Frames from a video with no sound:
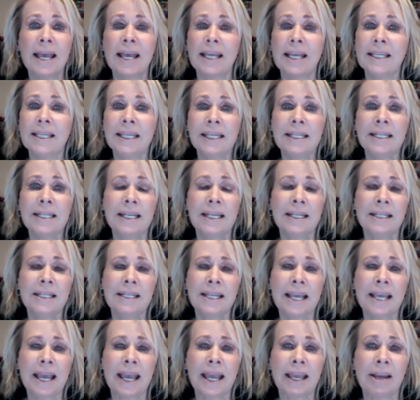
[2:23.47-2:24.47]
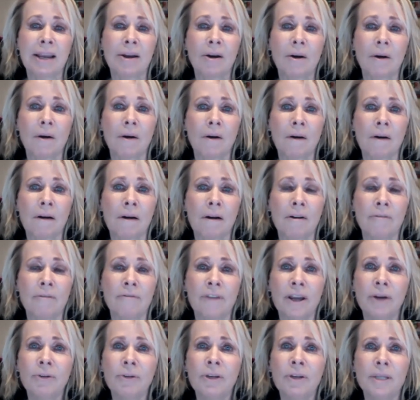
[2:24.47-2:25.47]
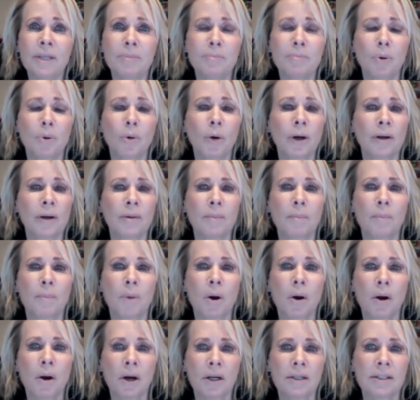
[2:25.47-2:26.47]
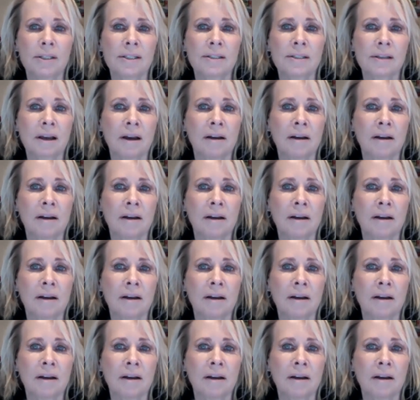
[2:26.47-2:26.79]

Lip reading: yin and yang are very important parts